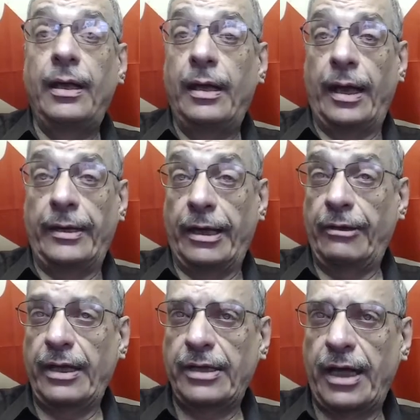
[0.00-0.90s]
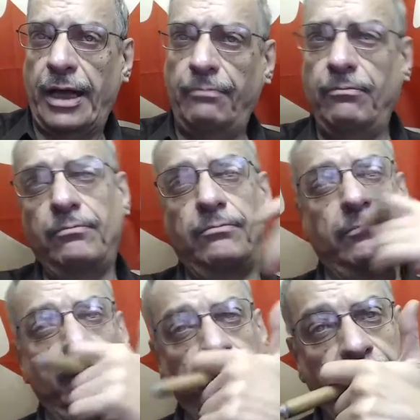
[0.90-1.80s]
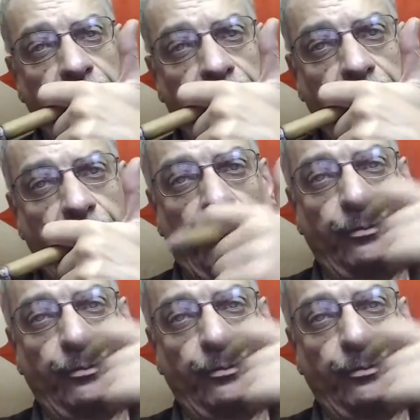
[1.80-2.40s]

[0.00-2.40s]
Until next time, take care.